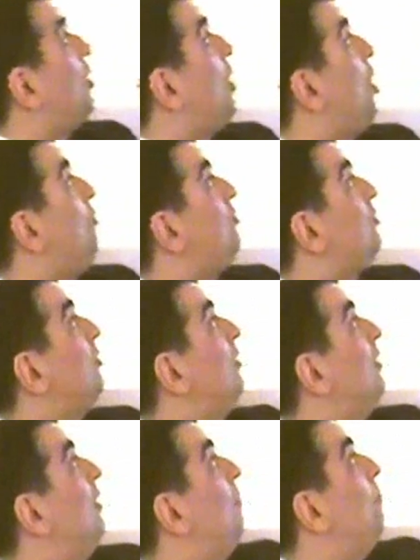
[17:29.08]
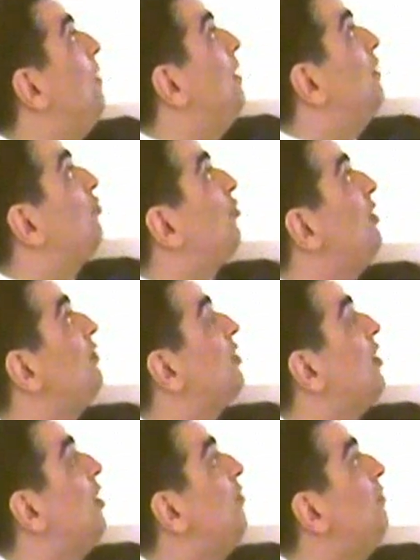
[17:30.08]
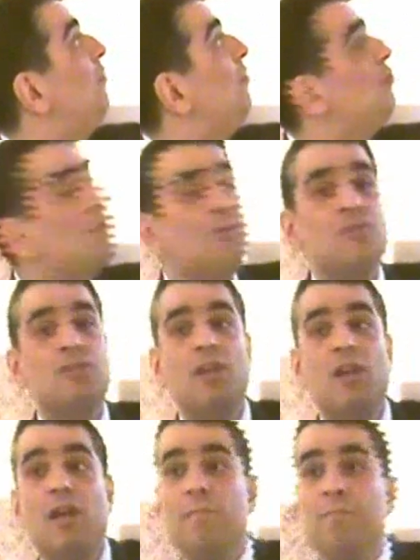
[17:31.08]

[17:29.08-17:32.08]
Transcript: coastal military zone, which was